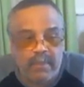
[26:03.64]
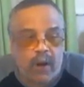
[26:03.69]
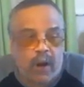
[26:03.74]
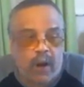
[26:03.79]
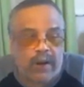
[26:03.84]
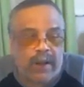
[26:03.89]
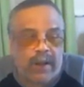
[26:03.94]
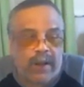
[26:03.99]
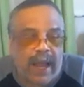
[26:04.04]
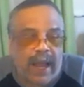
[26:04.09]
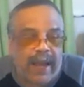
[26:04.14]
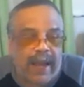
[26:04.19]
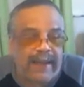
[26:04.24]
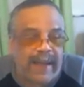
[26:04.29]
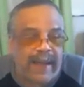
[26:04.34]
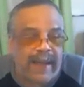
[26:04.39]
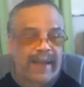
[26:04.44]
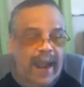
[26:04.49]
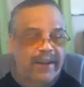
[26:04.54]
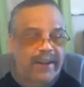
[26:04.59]
On
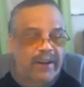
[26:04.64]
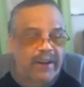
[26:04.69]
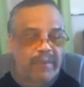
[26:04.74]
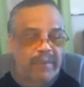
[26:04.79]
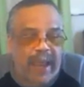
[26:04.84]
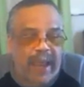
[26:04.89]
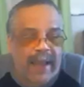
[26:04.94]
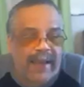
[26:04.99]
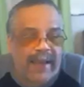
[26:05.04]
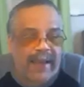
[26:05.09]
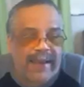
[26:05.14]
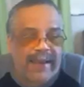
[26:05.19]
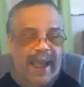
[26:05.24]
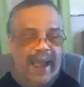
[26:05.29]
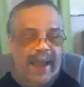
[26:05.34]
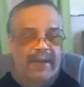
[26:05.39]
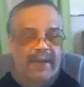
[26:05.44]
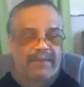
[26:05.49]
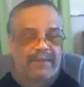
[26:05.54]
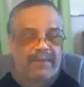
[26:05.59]
line 9, you made
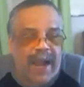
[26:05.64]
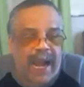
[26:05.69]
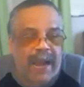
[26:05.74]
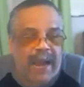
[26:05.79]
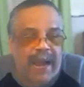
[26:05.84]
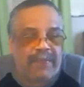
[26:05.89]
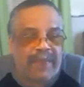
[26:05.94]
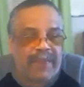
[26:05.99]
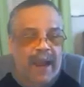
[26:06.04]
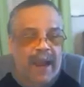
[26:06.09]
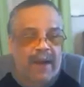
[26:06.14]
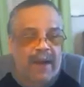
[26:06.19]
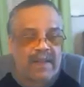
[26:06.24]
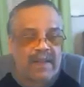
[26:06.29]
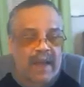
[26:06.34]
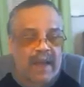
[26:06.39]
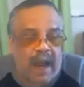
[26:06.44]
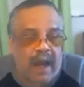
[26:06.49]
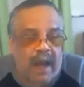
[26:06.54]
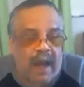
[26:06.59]

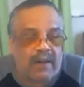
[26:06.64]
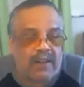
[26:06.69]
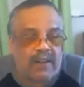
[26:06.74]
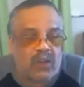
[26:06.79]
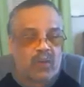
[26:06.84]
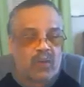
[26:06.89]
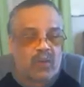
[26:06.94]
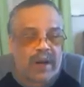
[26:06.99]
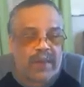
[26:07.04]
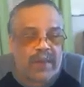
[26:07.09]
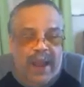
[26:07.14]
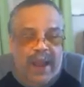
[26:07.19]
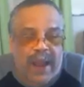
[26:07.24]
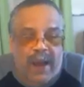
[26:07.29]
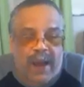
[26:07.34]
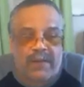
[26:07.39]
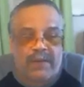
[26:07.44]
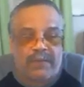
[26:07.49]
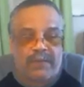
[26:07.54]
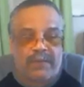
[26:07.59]
$95,000,
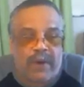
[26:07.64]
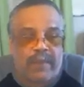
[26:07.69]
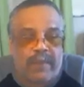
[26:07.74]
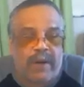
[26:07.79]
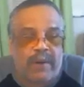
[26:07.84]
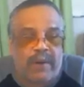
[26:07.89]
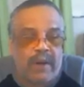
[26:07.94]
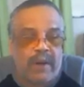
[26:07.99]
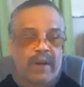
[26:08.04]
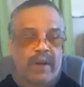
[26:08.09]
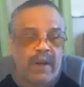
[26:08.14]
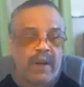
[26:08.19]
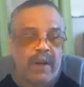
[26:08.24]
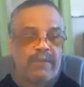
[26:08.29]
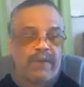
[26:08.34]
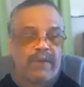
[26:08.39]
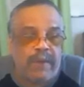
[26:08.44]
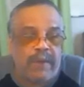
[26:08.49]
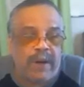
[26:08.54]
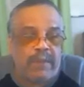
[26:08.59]
$20,000
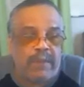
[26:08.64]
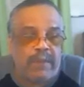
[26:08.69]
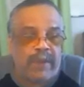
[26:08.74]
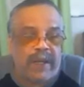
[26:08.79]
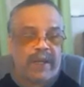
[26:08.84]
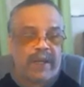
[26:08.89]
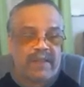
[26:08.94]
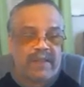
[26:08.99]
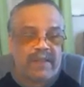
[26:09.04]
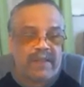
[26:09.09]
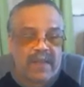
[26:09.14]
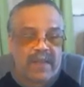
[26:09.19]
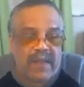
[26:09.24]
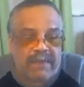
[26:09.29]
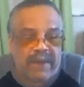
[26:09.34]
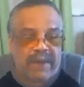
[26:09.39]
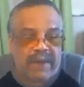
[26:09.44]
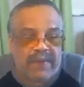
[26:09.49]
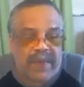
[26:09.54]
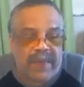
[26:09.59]
from your business,
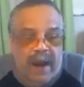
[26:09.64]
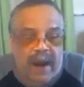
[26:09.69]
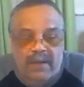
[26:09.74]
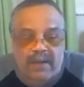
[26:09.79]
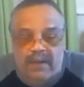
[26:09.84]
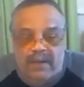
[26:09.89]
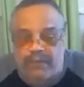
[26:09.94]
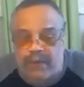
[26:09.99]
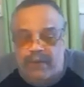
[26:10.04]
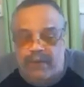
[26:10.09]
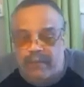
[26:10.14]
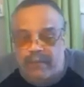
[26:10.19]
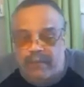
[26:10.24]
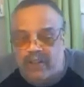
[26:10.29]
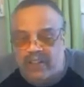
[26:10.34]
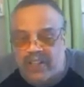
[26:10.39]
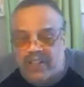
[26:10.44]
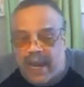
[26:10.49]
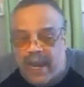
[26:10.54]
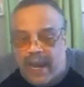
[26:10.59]
$70,000 from
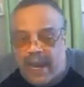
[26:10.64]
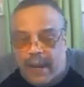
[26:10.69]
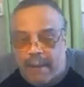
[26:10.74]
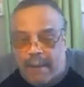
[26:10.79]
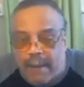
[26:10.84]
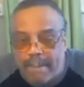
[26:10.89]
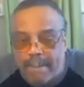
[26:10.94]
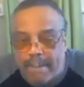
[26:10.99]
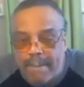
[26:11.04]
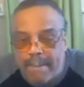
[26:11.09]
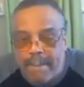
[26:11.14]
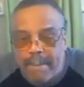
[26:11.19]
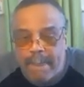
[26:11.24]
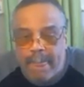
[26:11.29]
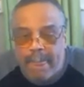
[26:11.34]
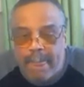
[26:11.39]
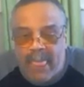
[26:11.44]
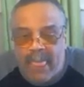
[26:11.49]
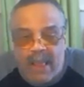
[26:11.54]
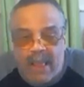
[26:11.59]
your job.
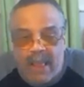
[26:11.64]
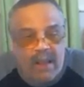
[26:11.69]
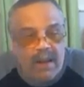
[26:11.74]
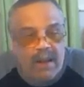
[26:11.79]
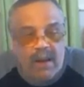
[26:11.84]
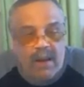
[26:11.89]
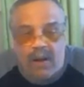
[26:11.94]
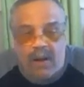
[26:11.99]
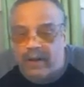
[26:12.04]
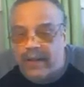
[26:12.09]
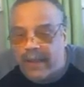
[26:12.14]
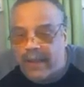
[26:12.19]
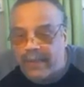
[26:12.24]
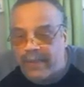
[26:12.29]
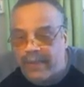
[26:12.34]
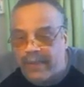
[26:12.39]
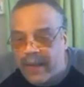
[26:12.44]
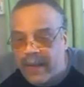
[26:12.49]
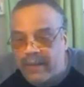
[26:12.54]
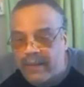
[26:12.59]

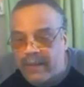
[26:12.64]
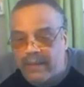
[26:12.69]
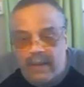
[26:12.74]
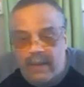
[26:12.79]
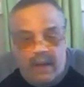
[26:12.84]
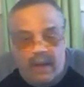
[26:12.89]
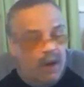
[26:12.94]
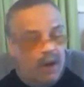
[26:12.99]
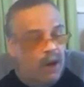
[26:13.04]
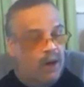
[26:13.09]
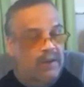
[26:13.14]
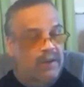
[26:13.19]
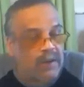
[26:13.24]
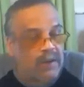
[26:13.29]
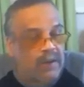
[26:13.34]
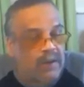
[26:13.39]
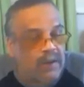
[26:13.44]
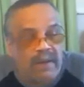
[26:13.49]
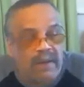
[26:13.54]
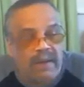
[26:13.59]
Okay, then
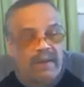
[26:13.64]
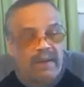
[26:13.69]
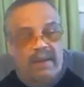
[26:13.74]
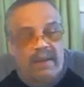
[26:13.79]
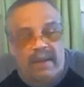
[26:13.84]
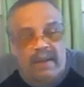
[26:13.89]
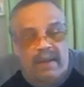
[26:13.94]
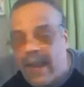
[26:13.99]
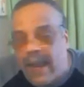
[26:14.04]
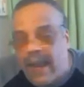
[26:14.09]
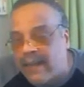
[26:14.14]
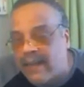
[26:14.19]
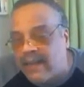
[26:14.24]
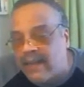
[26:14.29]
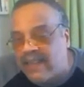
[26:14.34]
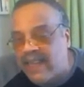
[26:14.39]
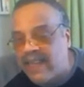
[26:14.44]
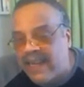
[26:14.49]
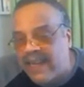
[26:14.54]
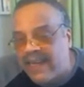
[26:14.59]
on
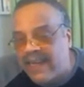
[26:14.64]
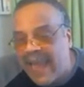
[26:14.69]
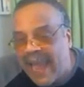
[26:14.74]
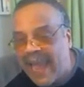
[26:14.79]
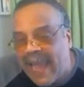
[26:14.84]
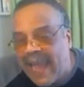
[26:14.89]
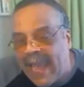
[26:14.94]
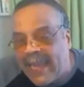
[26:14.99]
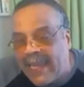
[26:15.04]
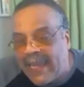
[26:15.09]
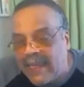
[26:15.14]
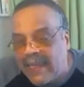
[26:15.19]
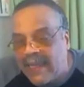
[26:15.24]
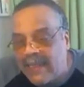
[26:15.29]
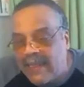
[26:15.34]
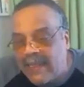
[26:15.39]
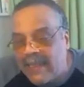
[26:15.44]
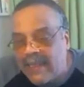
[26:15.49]
line 10A,